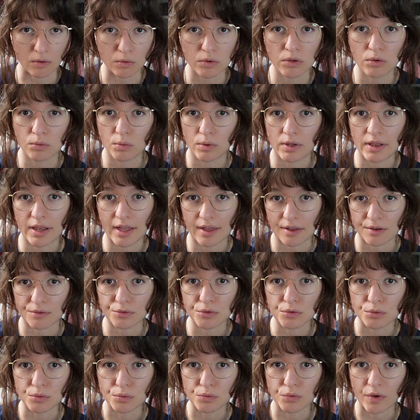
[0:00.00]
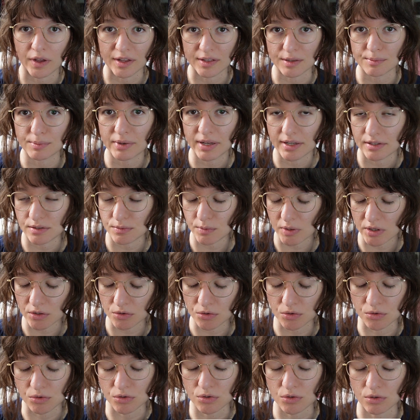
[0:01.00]
you will have to find a place where
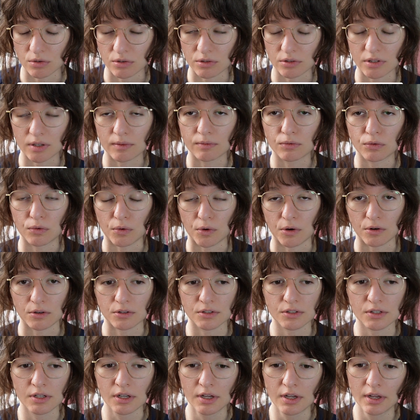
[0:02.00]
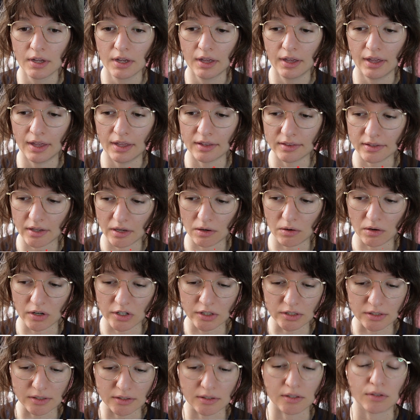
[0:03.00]
to store them first. And there
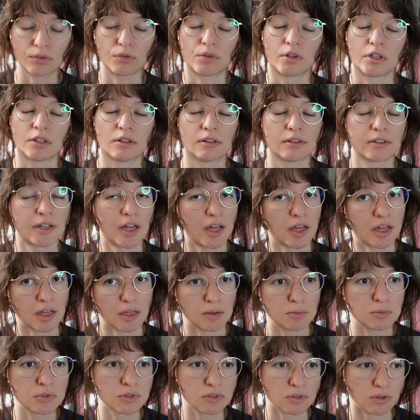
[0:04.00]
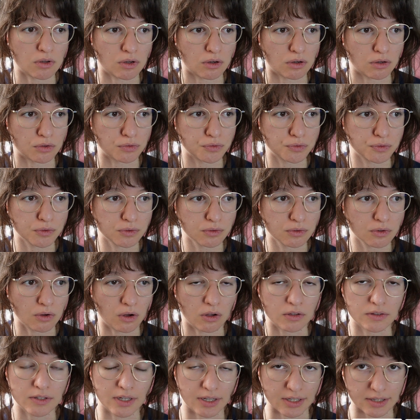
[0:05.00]
are different types of
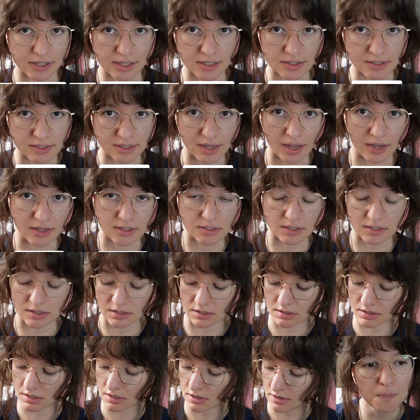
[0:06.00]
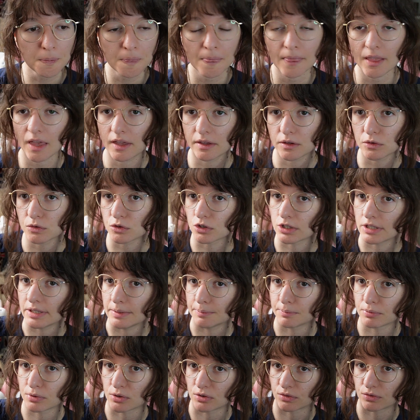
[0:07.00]
contact lens cases. I usually
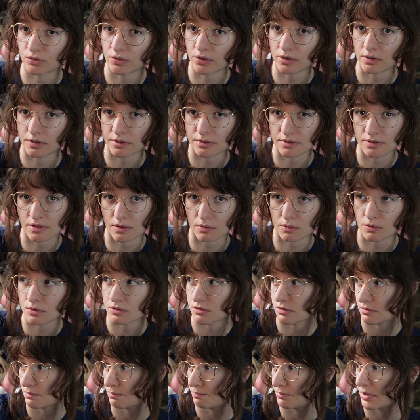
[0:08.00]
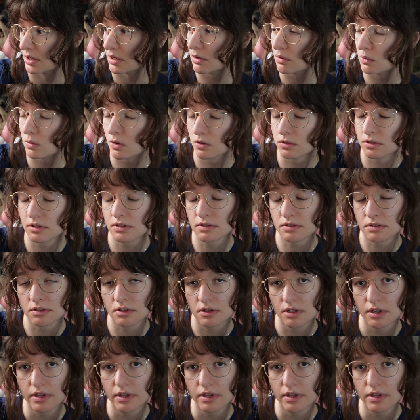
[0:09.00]
prefer those bigger ones